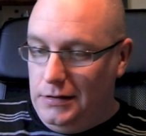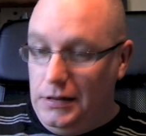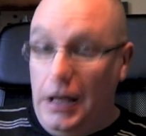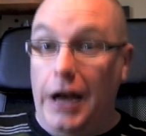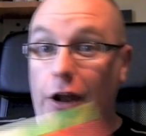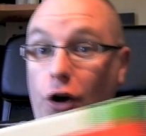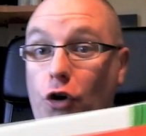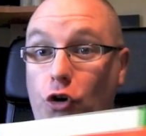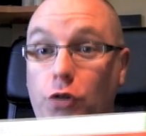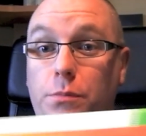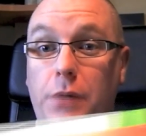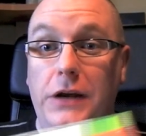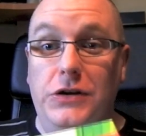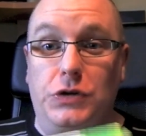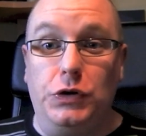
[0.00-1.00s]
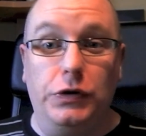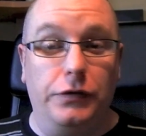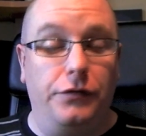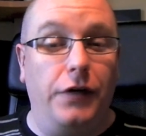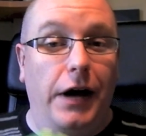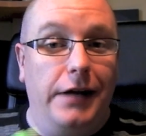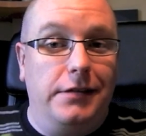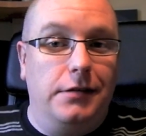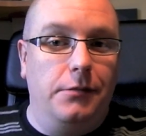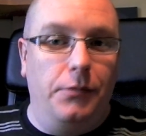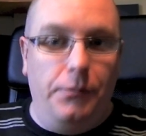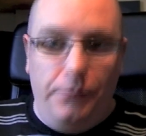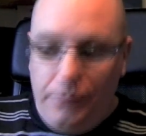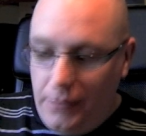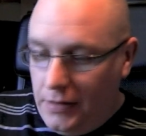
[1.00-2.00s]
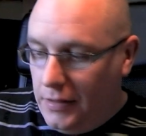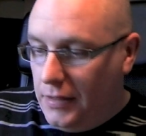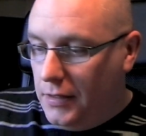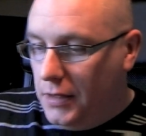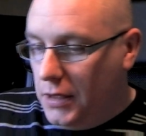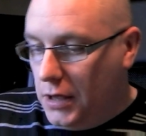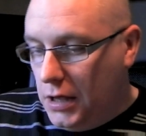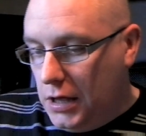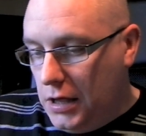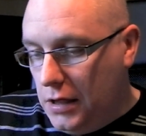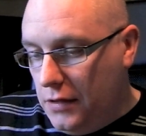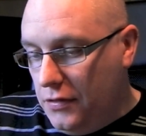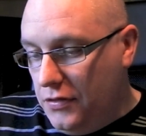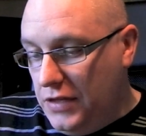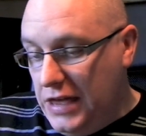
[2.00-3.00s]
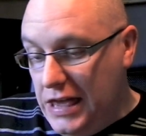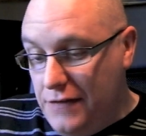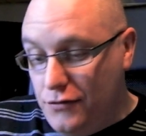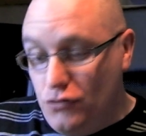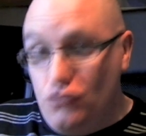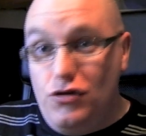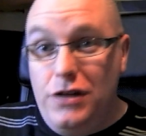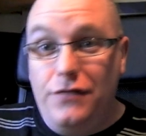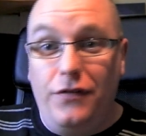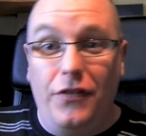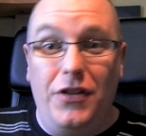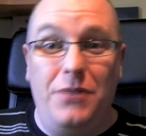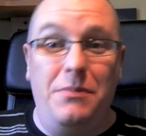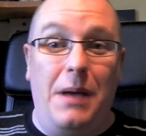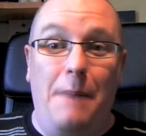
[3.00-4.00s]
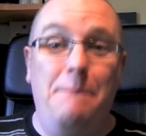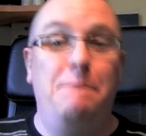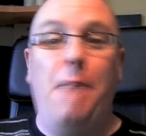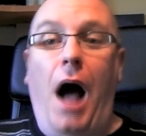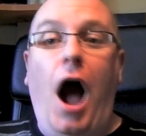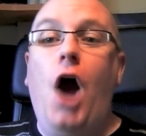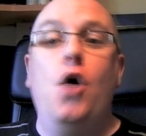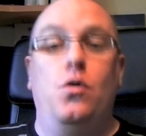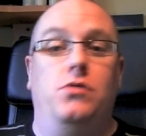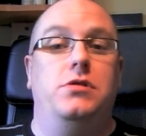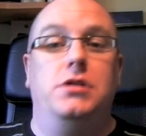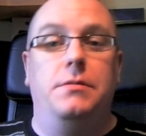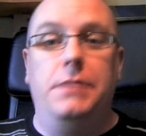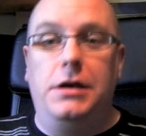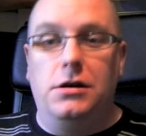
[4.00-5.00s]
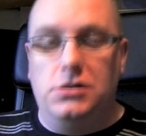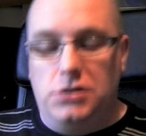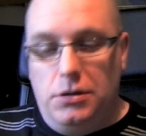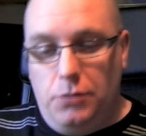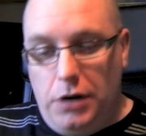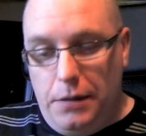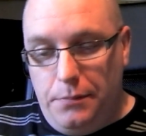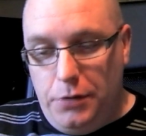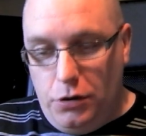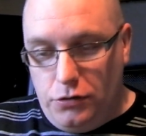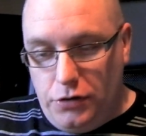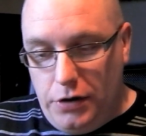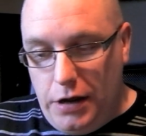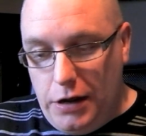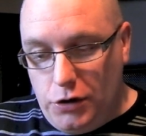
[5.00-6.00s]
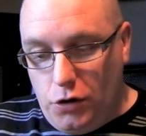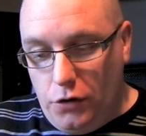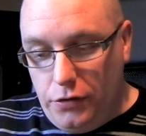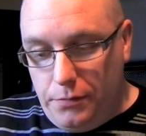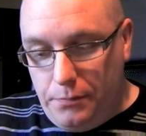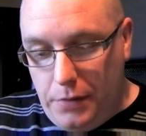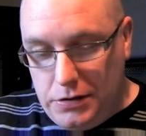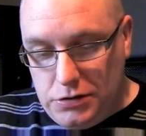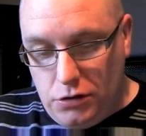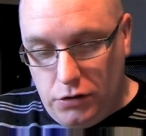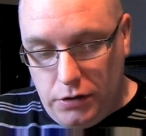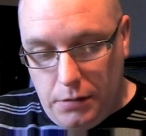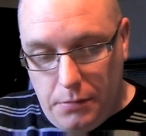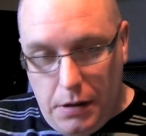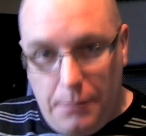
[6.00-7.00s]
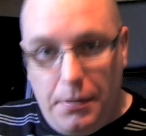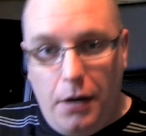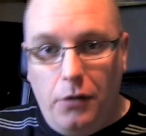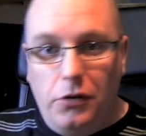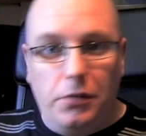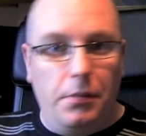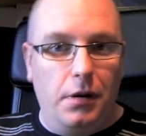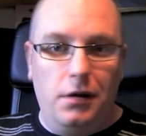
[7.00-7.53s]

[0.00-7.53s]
And I got a good price too. In fact, they even refunded me £1 because when I pre-ordered it, the price had gone down by £1.